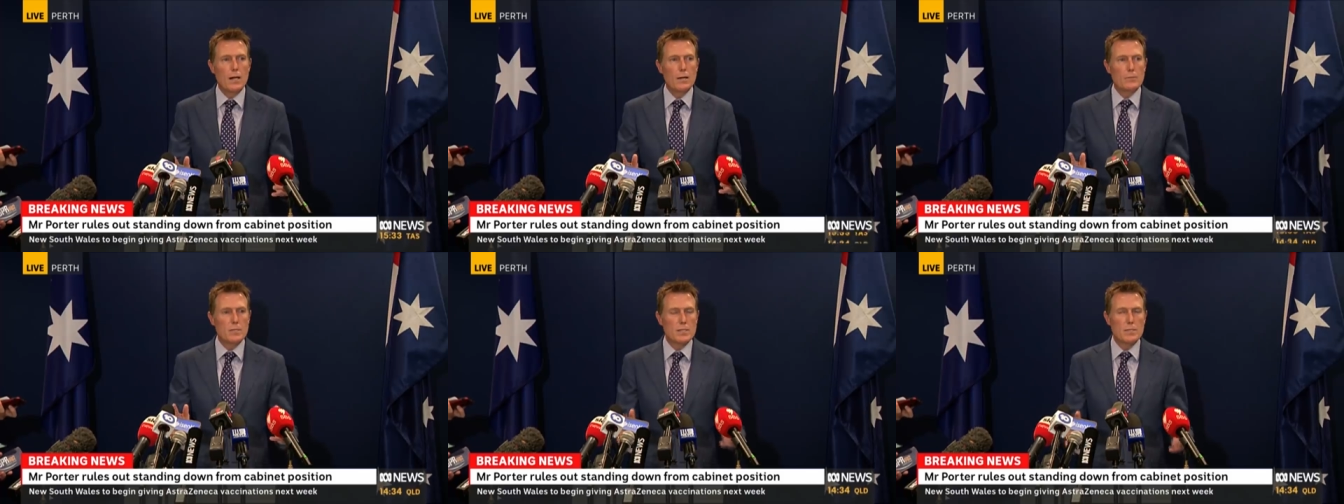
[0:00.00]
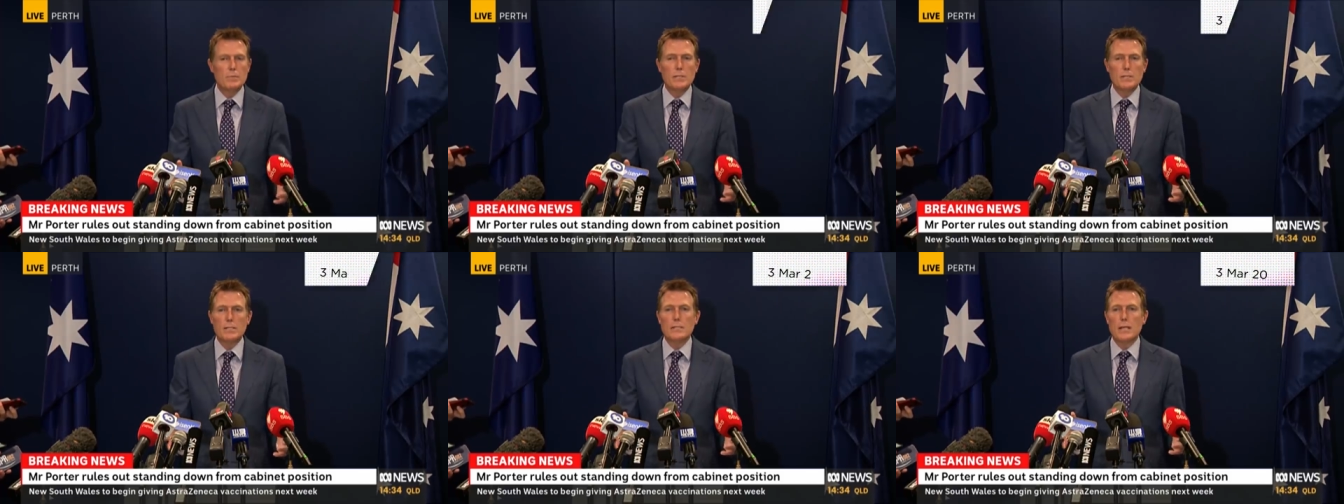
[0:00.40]
I'm
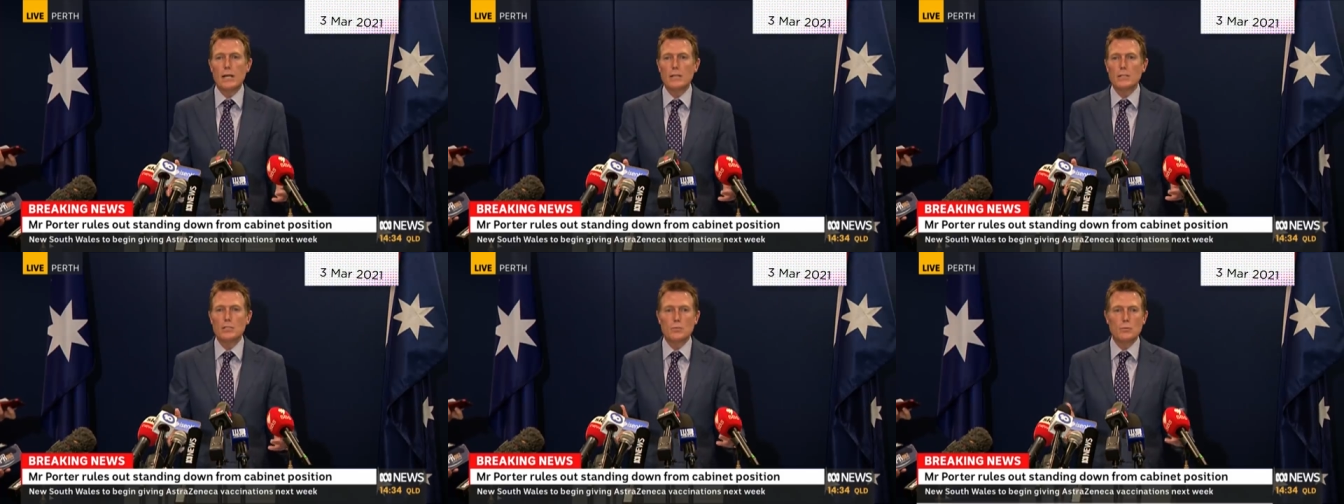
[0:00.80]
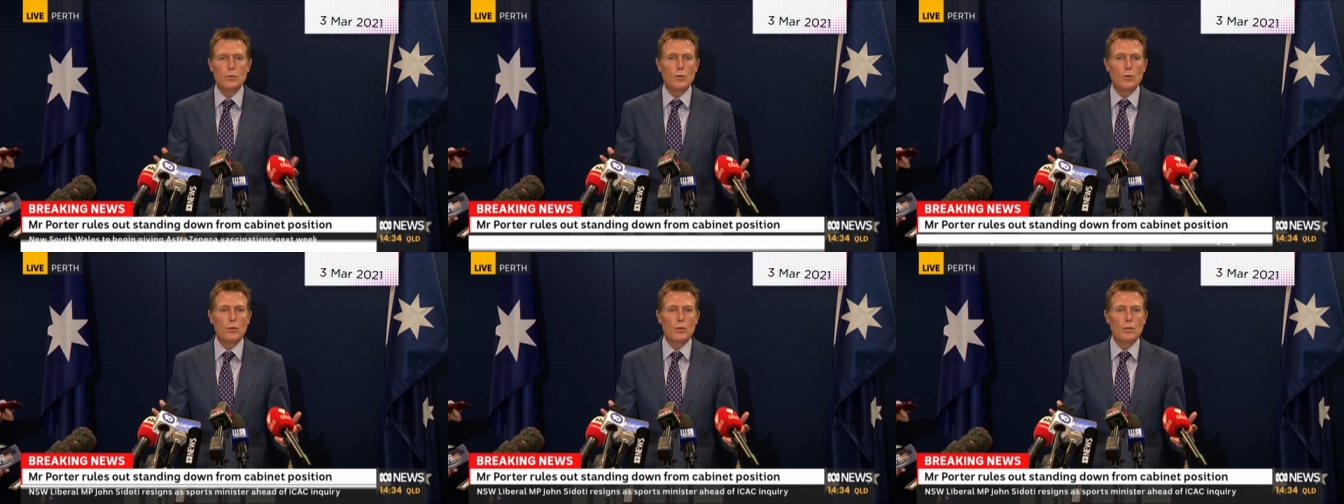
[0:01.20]
simply saying to you
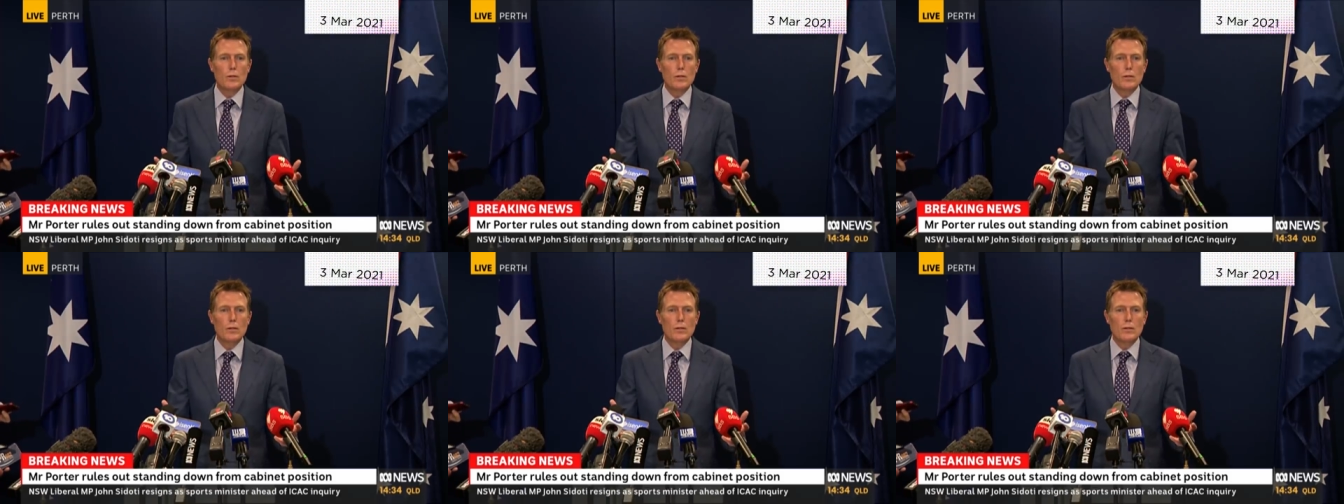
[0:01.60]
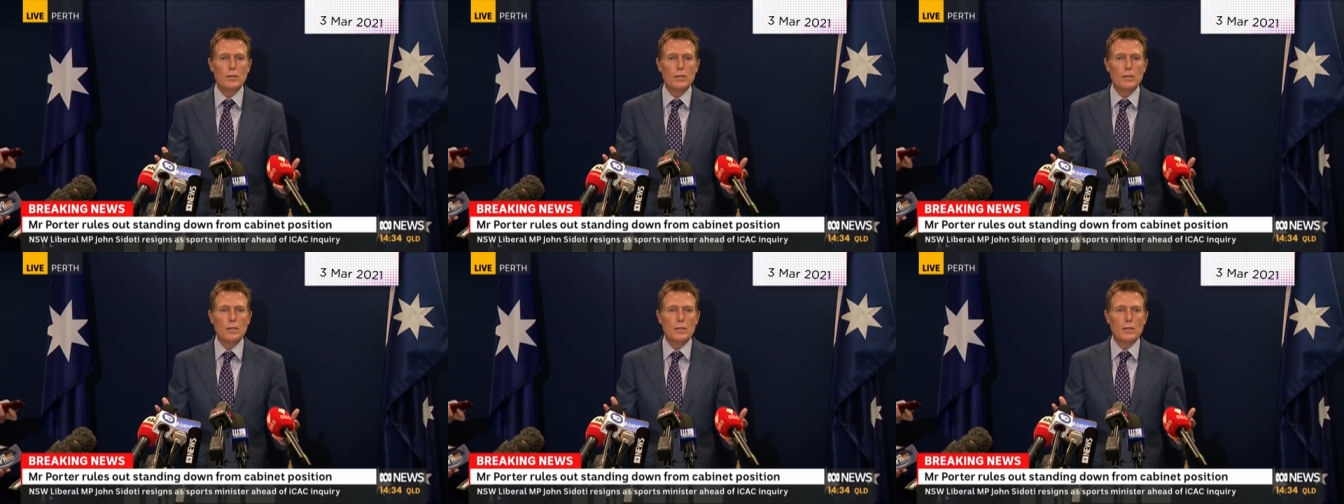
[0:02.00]
all
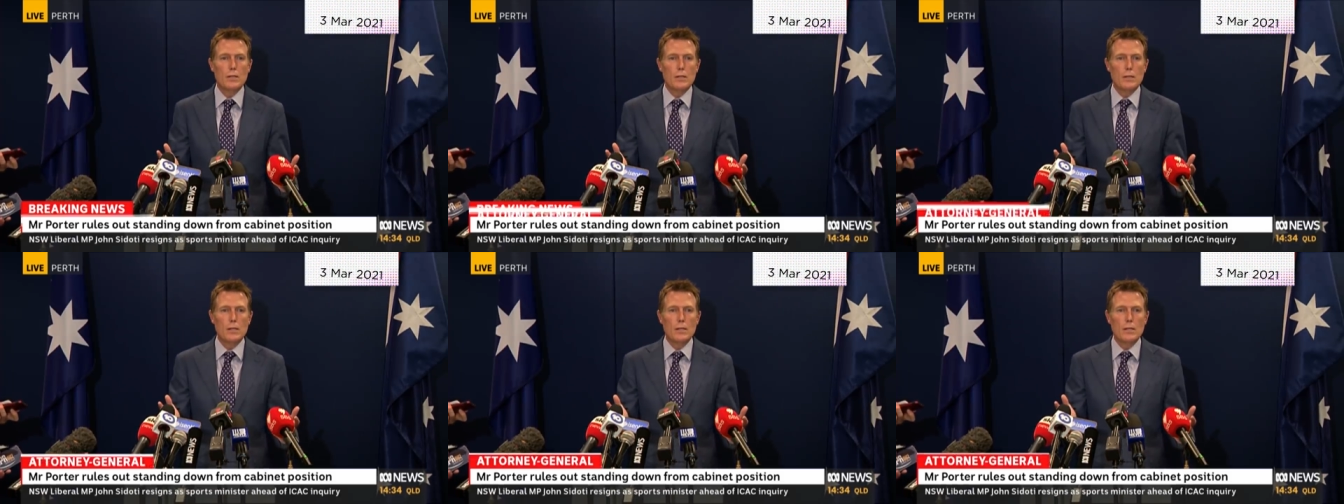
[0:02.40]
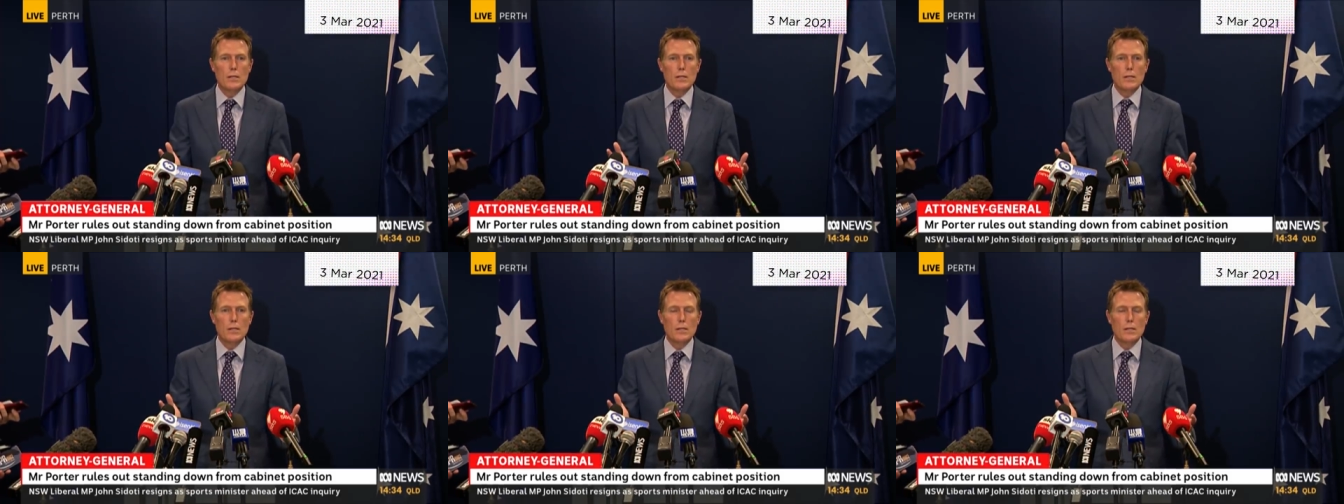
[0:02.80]
that this,
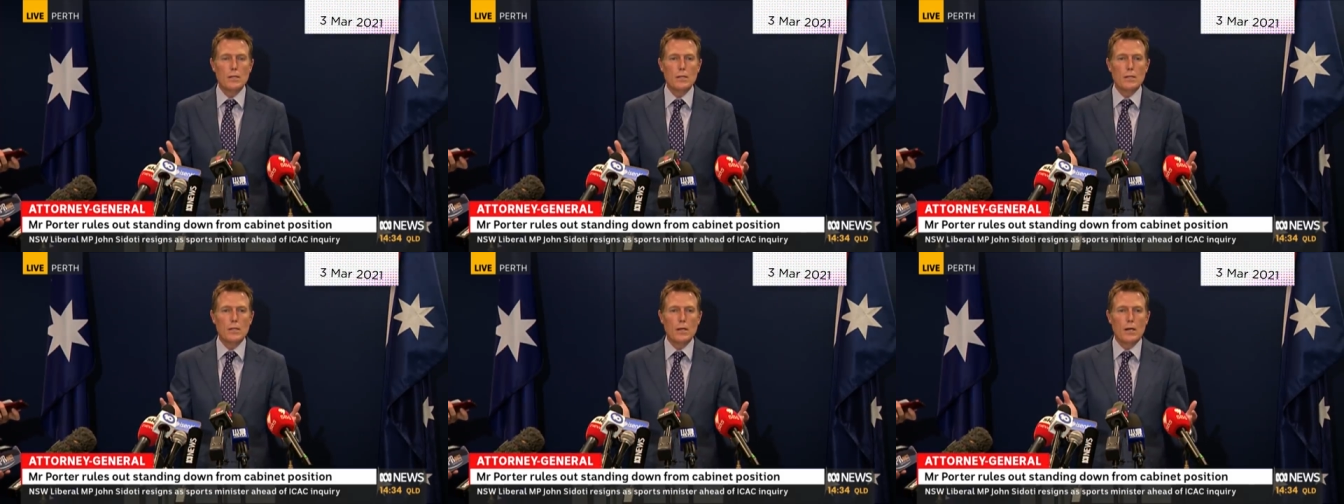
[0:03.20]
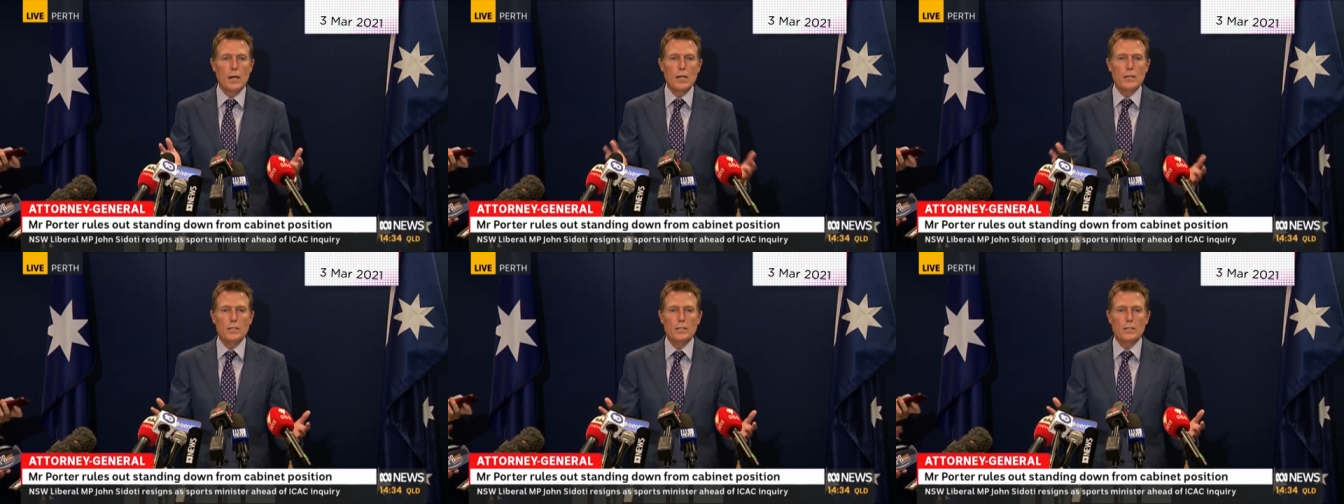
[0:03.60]

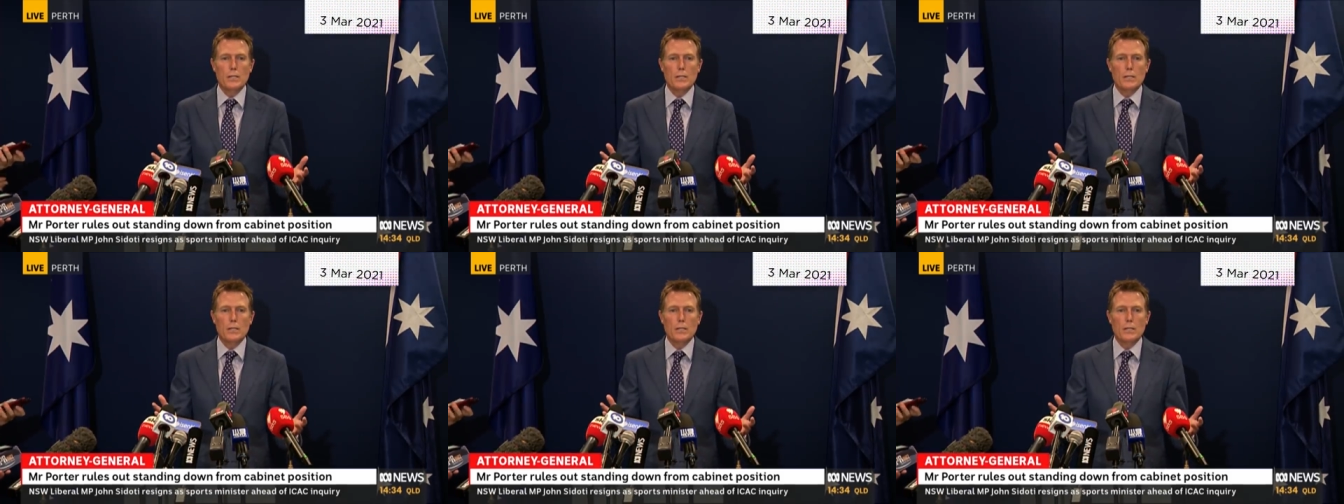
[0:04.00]
I did.